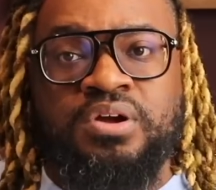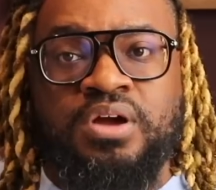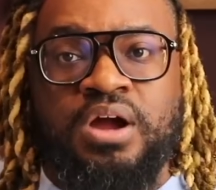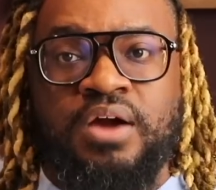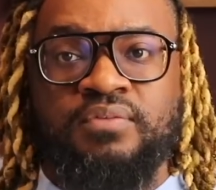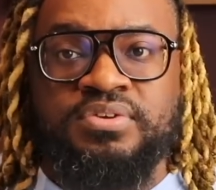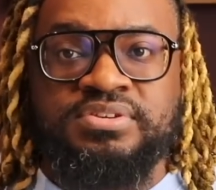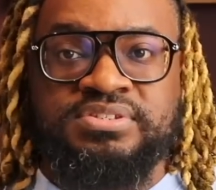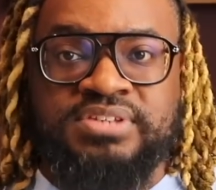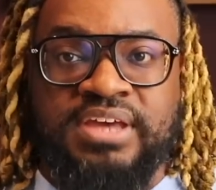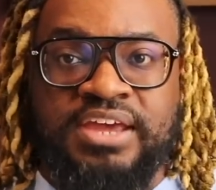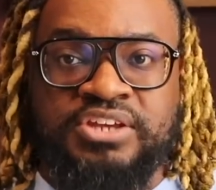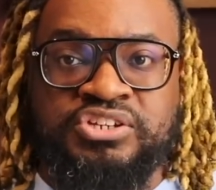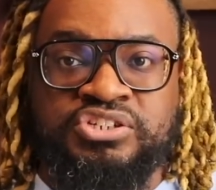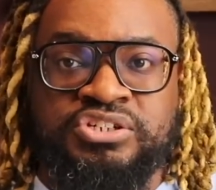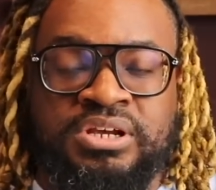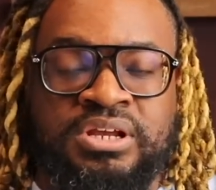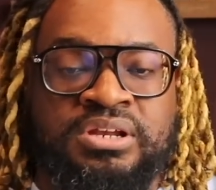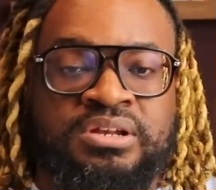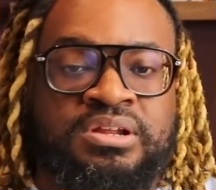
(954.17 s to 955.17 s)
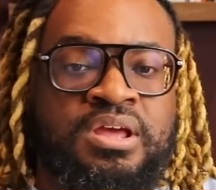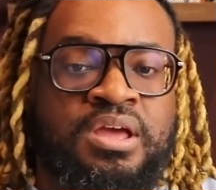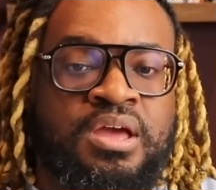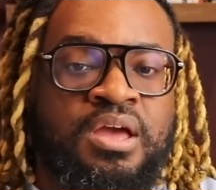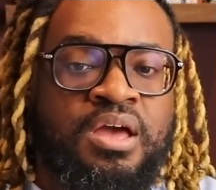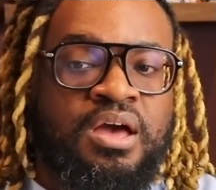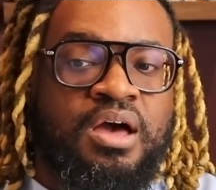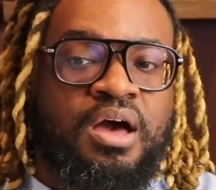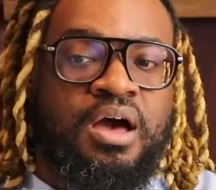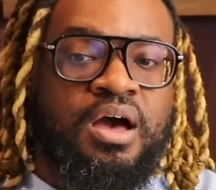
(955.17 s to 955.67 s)
conversation
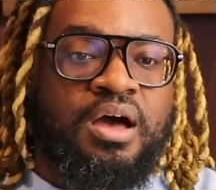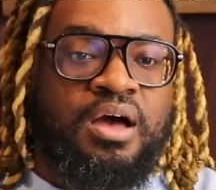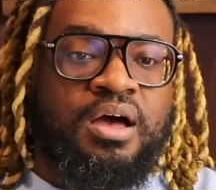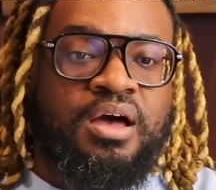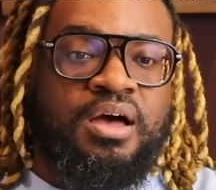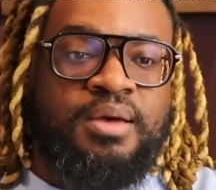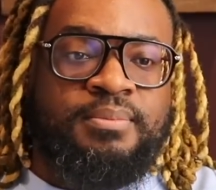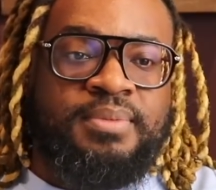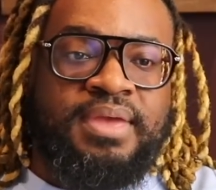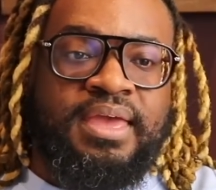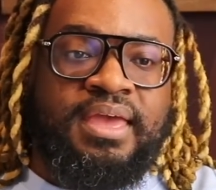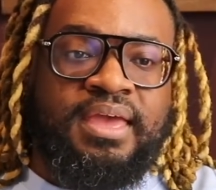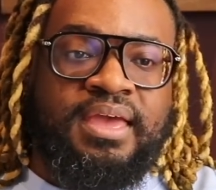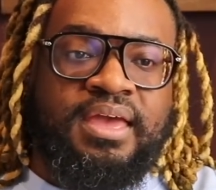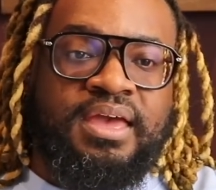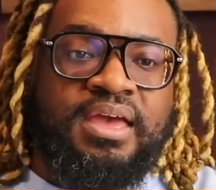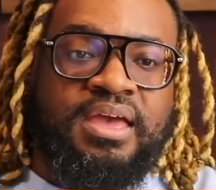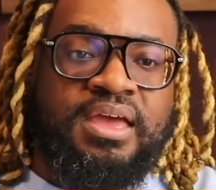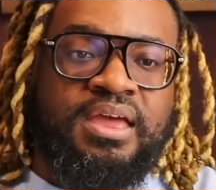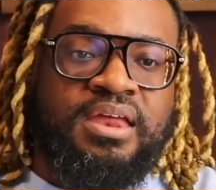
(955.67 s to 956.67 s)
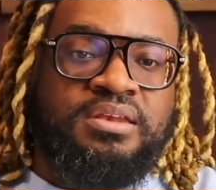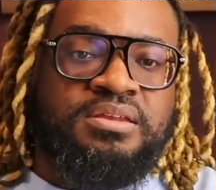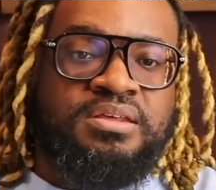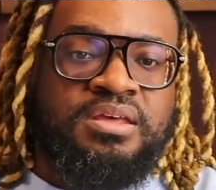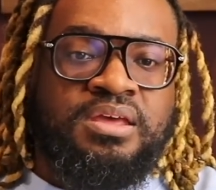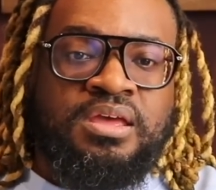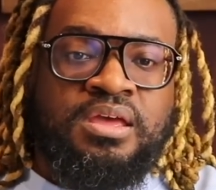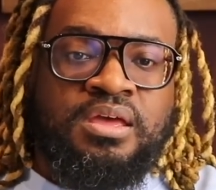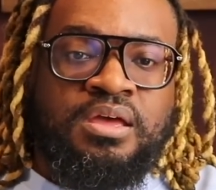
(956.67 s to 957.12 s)
and